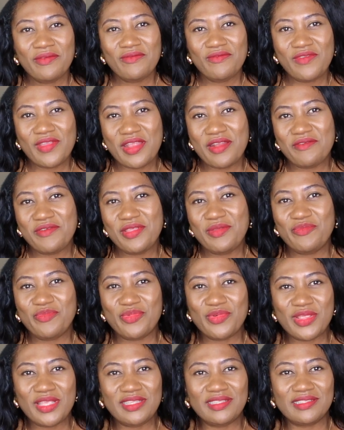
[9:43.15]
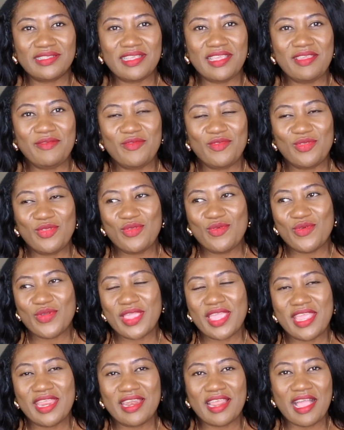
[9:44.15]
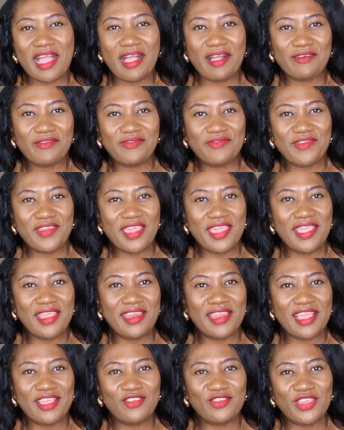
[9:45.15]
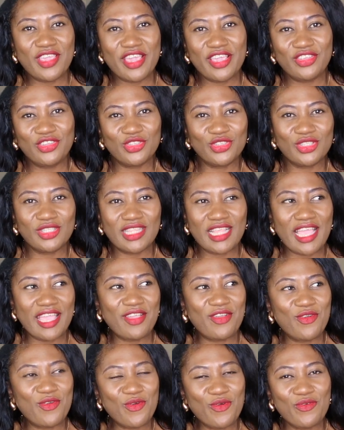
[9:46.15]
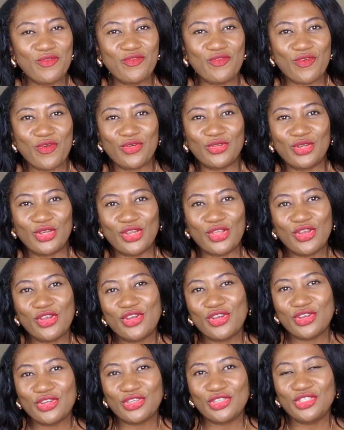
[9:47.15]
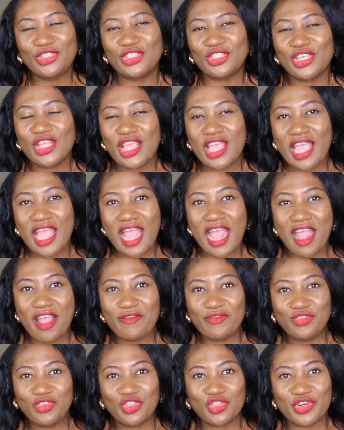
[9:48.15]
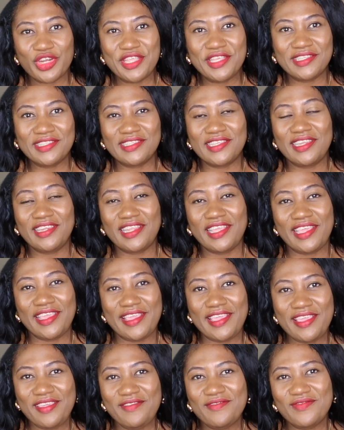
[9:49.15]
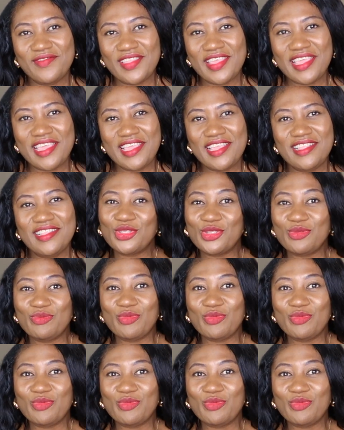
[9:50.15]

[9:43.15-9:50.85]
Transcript: very breezy looking outfit that you can just like go for lunch, have drinks in the evening.